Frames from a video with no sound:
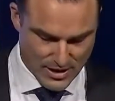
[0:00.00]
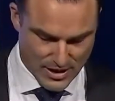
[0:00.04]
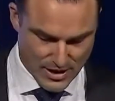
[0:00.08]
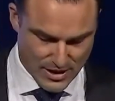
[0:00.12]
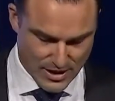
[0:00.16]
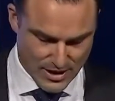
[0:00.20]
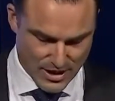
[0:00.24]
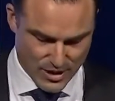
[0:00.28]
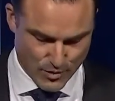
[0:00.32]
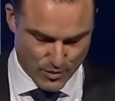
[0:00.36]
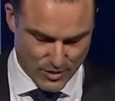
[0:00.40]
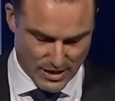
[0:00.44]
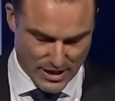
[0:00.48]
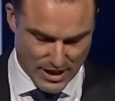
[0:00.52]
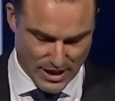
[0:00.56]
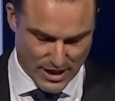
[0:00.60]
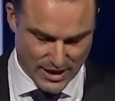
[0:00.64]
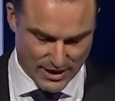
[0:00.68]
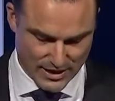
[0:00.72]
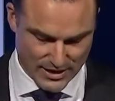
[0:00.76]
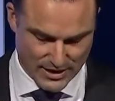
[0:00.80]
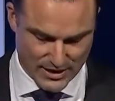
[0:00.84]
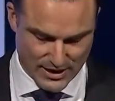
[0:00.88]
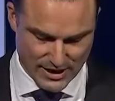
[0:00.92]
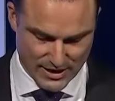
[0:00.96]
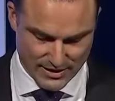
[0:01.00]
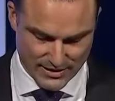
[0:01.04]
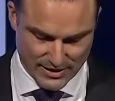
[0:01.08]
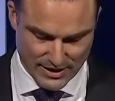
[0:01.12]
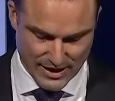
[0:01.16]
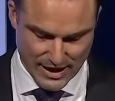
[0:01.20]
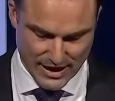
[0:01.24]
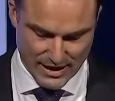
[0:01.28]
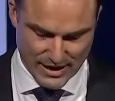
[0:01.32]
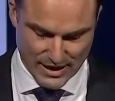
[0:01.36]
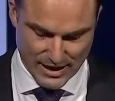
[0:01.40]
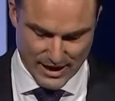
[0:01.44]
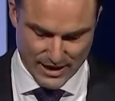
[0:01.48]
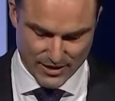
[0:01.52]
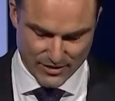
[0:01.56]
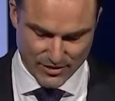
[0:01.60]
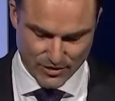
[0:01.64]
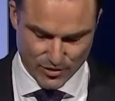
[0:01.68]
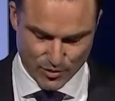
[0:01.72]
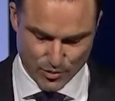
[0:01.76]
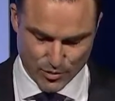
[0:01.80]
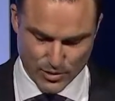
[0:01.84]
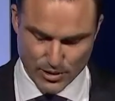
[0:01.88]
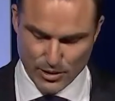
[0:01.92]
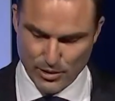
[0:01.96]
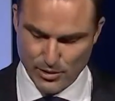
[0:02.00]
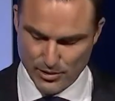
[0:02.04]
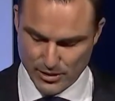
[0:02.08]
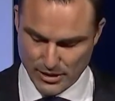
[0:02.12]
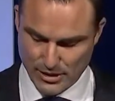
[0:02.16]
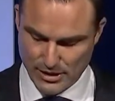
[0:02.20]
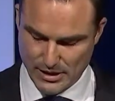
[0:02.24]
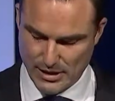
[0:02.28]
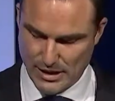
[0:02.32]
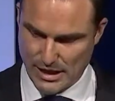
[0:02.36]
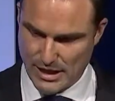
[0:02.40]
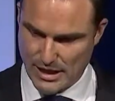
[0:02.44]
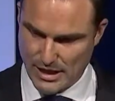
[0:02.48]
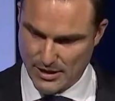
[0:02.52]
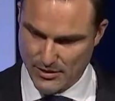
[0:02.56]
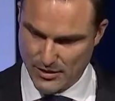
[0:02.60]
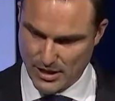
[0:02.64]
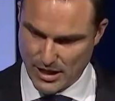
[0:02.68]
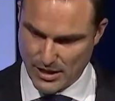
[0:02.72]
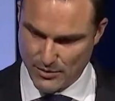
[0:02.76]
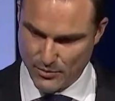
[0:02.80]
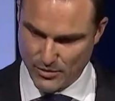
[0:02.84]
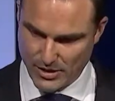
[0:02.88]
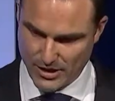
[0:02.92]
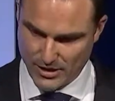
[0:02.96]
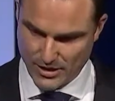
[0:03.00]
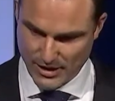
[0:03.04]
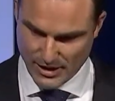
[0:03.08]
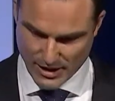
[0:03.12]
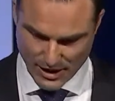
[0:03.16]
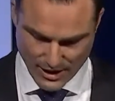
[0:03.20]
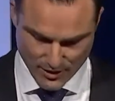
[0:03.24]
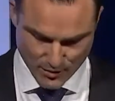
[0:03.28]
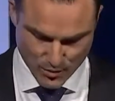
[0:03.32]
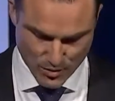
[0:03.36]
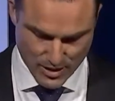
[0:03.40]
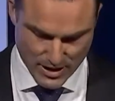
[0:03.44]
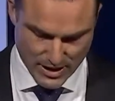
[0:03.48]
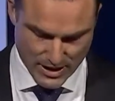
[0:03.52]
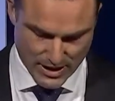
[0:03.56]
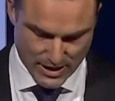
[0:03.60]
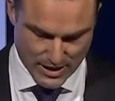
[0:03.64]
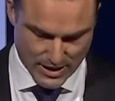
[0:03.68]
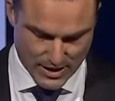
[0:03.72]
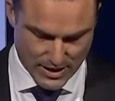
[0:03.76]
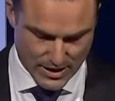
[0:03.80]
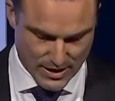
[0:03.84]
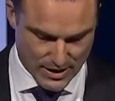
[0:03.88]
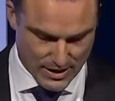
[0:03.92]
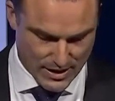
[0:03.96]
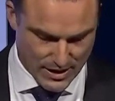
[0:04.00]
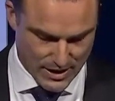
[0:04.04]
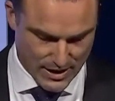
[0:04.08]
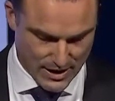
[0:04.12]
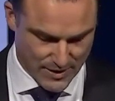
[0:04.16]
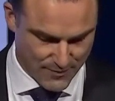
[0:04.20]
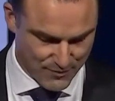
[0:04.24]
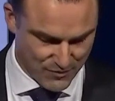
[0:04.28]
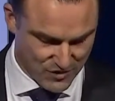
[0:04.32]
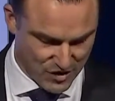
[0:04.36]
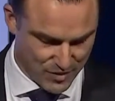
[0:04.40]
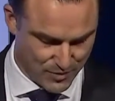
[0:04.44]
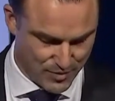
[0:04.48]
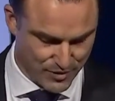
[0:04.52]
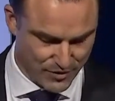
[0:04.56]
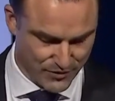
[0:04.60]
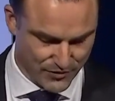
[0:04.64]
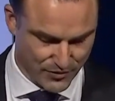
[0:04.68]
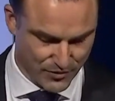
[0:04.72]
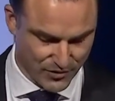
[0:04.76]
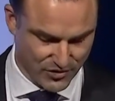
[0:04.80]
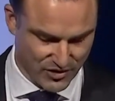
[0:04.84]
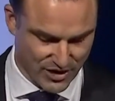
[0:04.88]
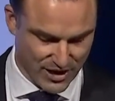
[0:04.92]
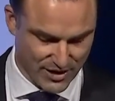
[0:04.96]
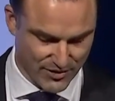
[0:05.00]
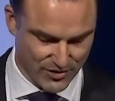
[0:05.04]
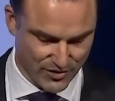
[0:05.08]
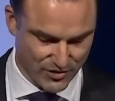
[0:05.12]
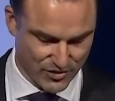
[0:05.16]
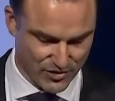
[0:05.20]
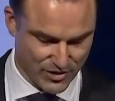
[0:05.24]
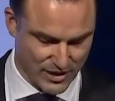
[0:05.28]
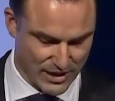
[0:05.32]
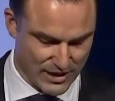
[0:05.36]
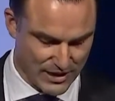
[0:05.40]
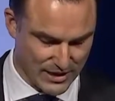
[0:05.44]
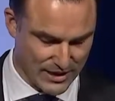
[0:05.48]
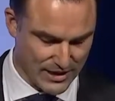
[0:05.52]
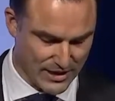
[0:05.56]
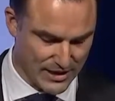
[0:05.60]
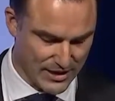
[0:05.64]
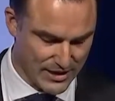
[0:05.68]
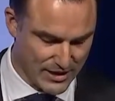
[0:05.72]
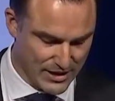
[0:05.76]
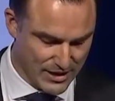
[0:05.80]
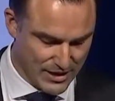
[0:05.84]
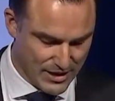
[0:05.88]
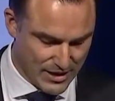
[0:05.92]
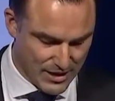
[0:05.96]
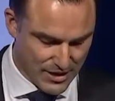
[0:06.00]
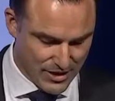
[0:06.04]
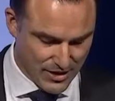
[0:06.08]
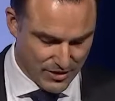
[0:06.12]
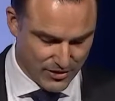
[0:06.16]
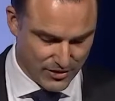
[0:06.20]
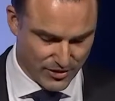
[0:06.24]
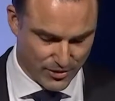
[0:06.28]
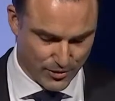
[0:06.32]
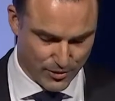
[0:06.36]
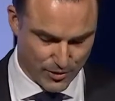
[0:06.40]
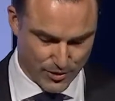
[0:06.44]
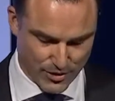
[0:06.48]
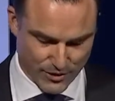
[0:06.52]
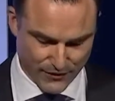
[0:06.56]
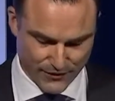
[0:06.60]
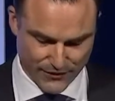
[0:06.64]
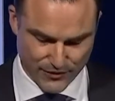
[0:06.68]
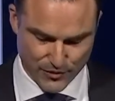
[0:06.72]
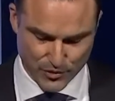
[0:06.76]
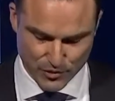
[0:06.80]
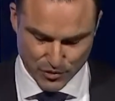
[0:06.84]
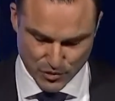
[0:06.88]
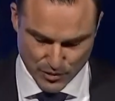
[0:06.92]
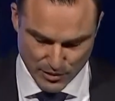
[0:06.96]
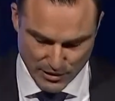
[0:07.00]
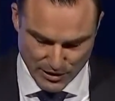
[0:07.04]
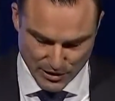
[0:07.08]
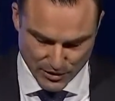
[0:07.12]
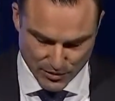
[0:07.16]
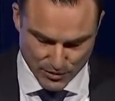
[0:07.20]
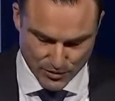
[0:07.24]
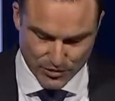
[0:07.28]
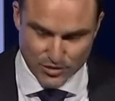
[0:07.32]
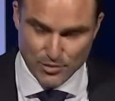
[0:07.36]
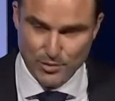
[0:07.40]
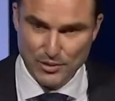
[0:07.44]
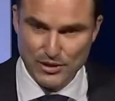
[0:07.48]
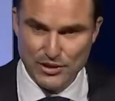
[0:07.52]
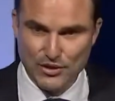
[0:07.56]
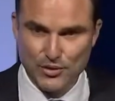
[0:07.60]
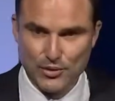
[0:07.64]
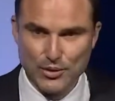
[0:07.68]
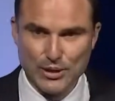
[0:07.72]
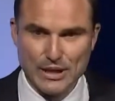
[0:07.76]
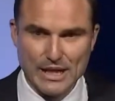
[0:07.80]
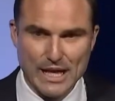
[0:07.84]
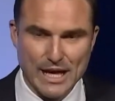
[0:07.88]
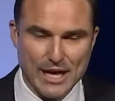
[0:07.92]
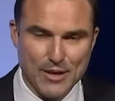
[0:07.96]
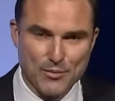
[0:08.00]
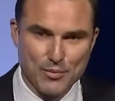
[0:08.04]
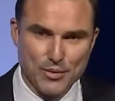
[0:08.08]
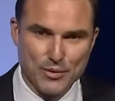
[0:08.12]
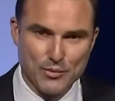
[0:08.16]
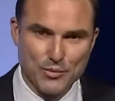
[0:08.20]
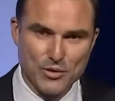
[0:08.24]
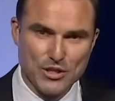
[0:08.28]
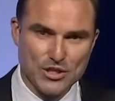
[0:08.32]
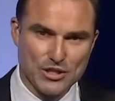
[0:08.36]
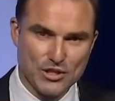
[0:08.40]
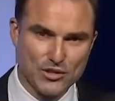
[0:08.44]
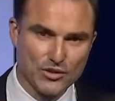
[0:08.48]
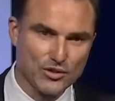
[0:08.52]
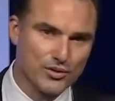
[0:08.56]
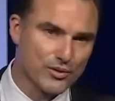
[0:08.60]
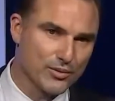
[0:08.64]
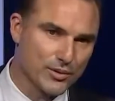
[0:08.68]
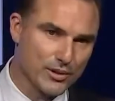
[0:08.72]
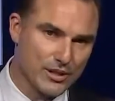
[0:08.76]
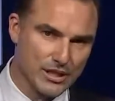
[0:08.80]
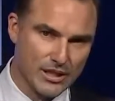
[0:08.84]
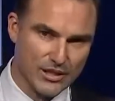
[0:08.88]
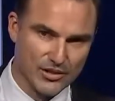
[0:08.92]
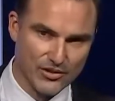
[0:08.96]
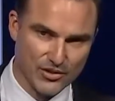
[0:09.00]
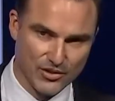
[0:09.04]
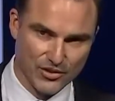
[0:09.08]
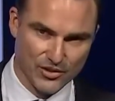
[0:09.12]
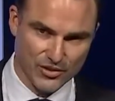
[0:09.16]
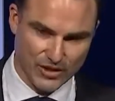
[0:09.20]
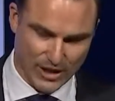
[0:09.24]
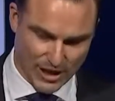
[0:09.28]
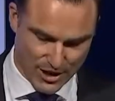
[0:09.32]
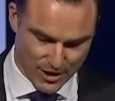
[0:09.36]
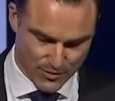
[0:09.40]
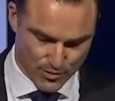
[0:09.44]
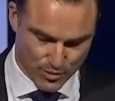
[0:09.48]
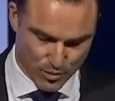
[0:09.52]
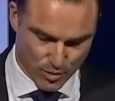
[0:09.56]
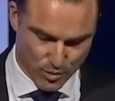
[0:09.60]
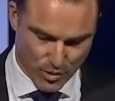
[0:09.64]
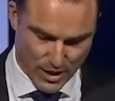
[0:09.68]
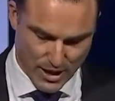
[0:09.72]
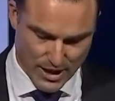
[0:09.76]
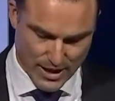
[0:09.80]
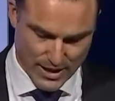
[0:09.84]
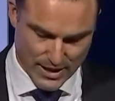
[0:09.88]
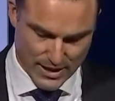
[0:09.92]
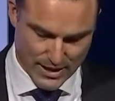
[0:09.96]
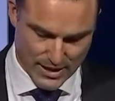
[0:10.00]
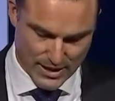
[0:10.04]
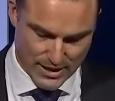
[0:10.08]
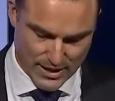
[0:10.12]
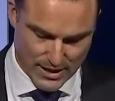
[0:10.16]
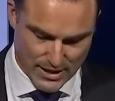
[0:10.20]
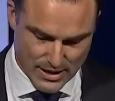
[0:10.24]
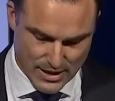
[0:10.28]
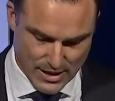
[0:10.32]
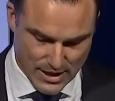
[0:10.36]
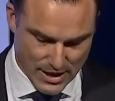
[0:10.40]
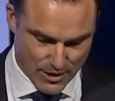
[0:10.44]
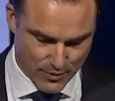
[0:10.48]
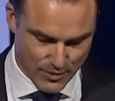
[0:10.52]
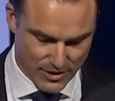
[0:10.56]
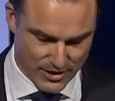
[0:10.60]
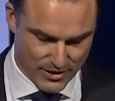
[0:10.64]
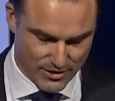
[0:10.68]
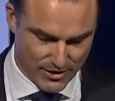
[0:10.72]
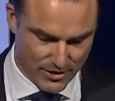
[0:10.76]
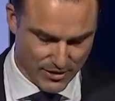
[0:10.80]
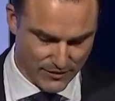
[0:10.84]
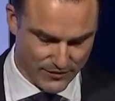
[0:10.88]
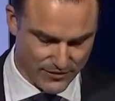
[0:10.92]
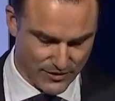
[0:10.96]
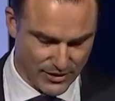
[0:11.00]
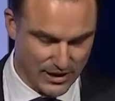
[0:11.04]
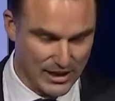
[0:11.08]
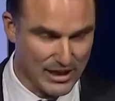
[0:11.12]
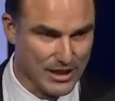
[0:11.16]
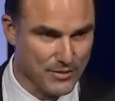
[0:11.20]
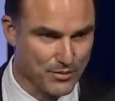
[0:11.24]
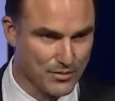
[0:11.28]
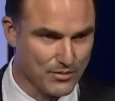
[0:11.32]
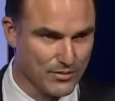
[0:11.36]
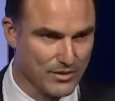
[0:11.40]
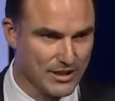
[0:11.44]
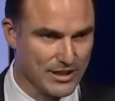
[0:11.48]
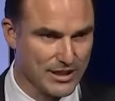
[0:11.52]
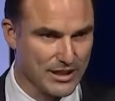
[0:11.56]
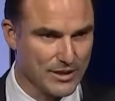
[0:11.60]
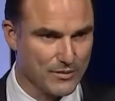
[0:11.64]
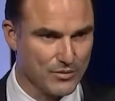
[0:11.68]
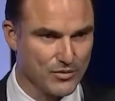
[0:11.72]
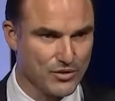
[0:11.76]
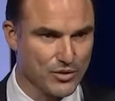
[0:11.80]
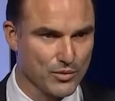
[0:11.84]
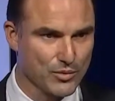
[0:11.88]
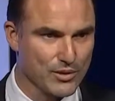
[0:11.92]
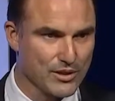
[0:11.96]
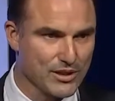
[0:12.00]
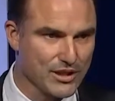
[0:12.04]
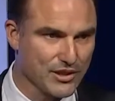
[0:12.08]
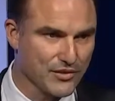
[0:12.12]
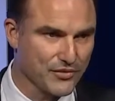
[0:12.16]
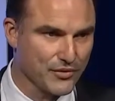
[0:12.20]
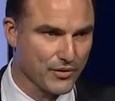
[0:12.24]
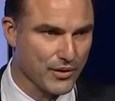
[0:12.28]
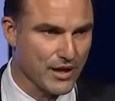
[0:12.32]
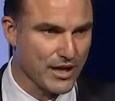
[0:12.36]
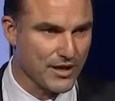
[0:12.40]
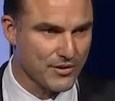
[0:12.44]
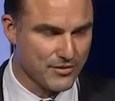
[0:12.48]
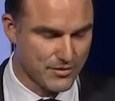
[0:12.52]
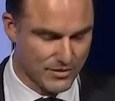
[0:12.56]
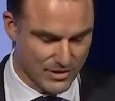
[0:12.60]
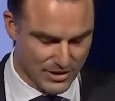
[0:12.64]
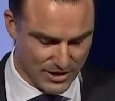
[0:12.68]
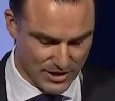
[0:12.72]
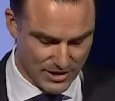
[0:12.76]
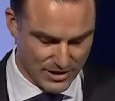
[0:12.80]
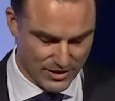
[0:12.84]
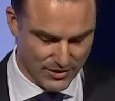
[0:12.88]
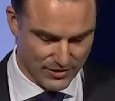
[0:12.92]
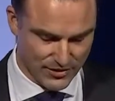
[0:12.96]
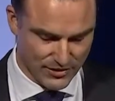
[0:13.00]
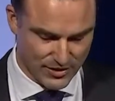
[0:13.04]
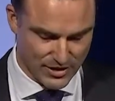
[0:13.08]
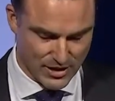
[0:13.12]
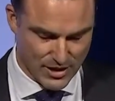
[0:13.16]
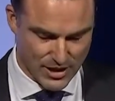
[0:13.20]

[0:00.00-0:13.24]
there we are, connecting Adelaide to the world, and we're the gateway to beautiful South Australia too. And it feels really good to be doing that, but when you can do it in a sustainable way, and we can hopefully keep doing this for 100 years